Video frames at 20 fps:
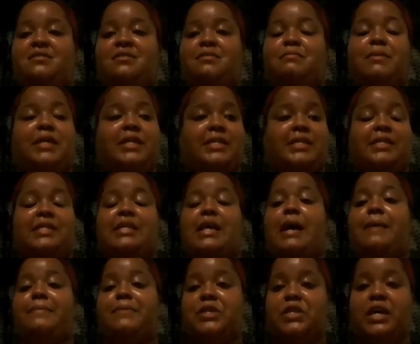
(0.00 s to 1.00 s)
My
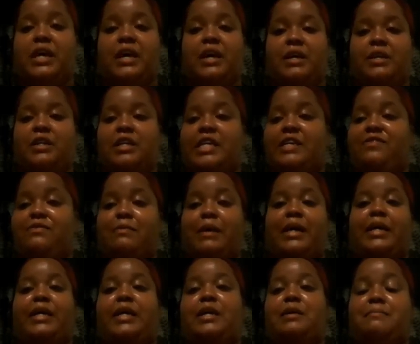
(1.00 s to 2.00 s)
Snapchat, even my
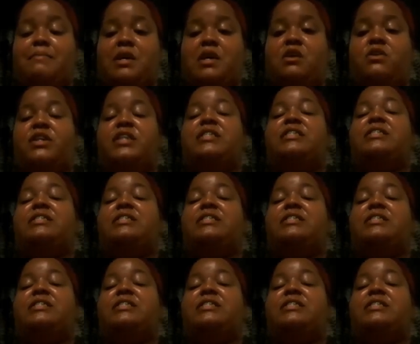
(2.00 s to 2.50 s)
email.